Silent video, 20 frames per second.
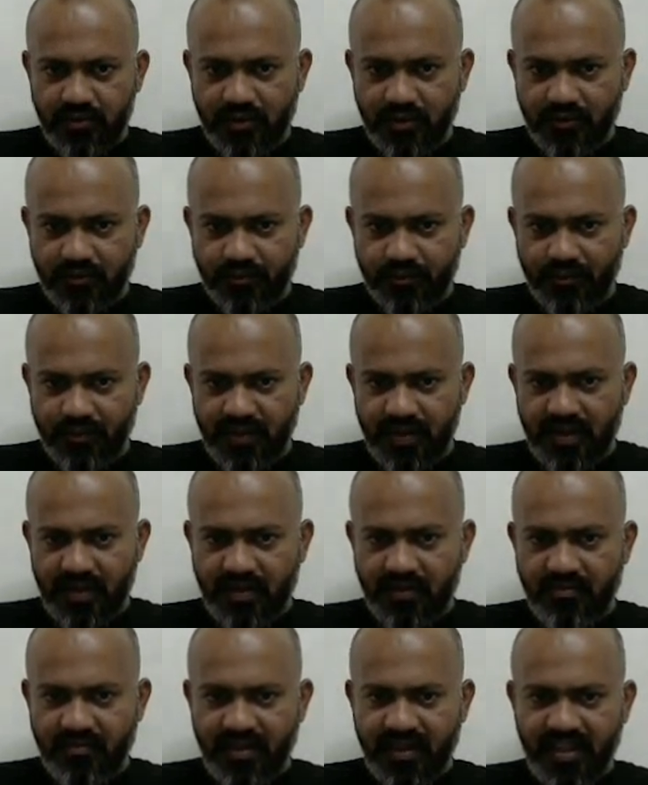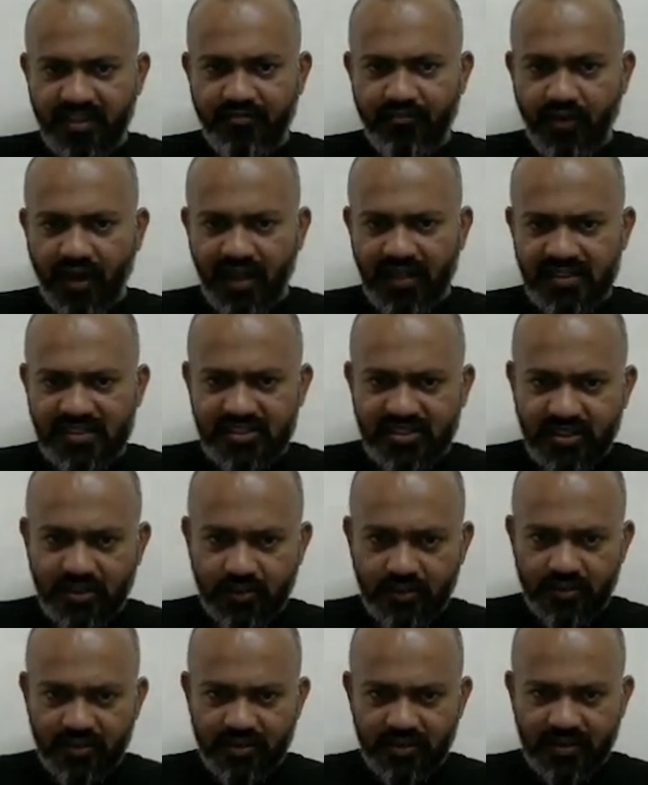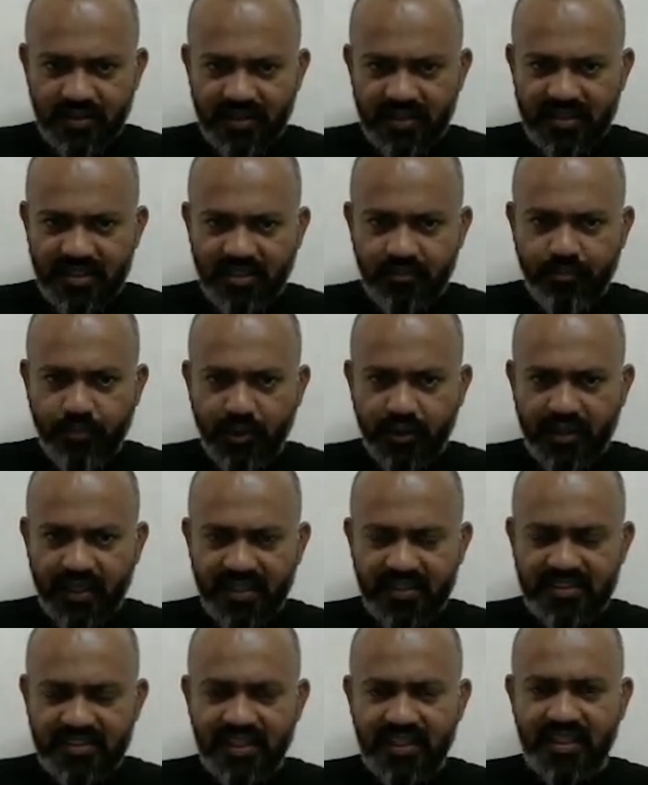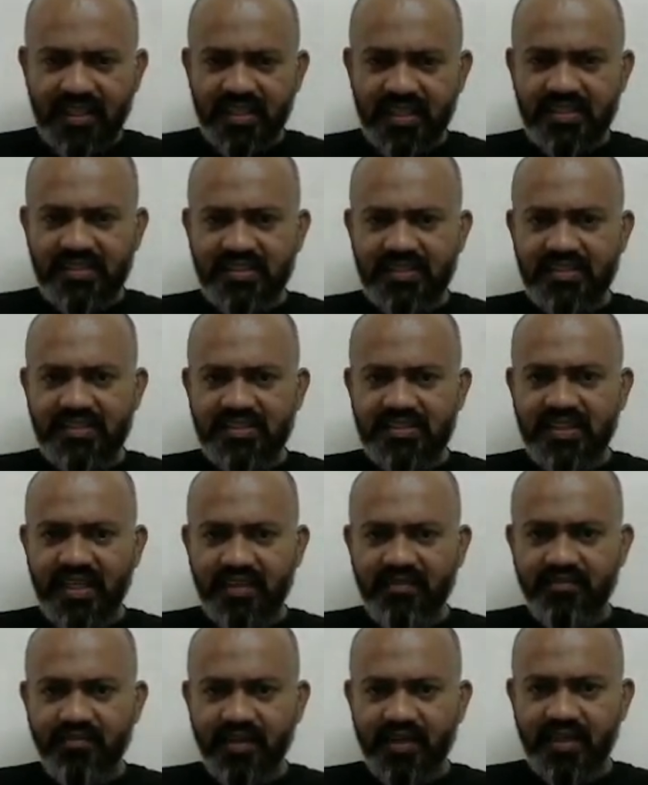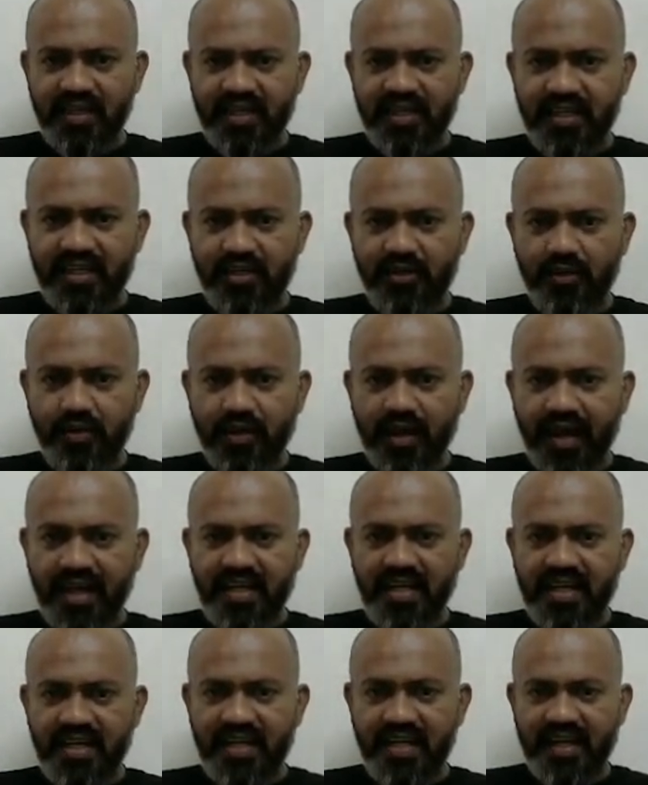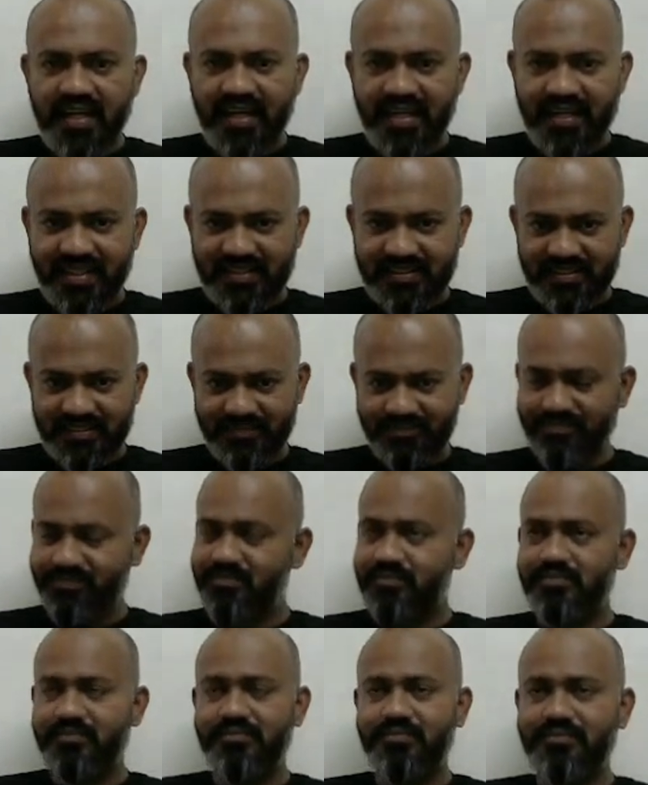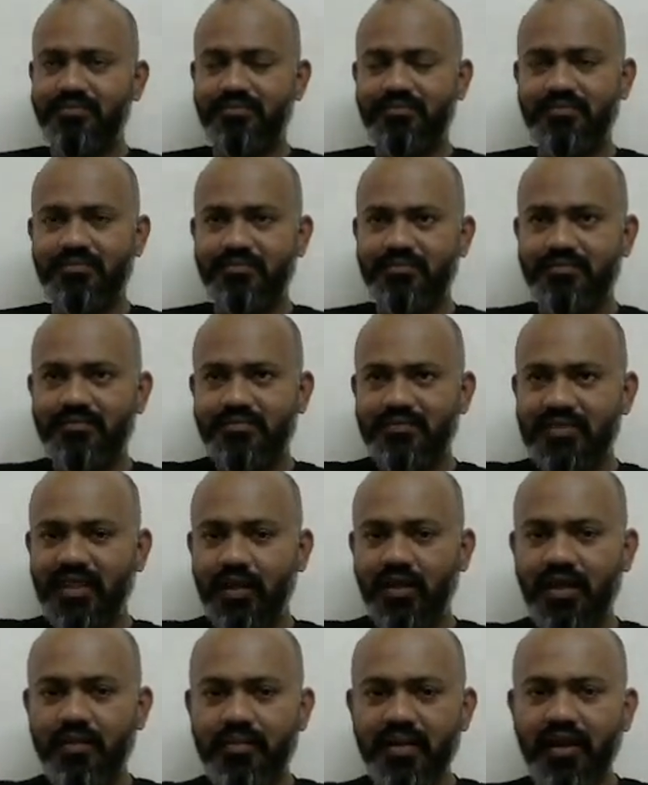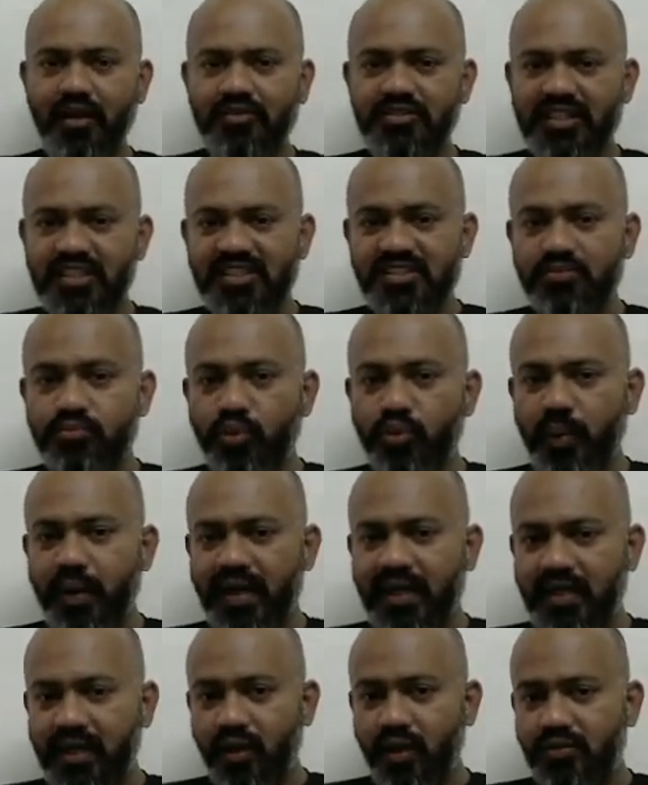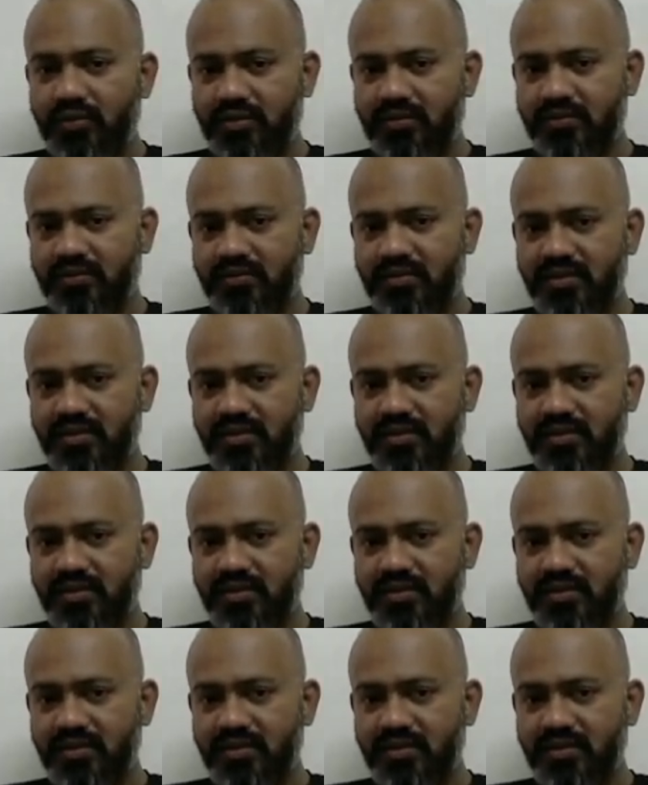No, when it falls down, the potential energy is converted into kinetic energy. Okay, because it is moving down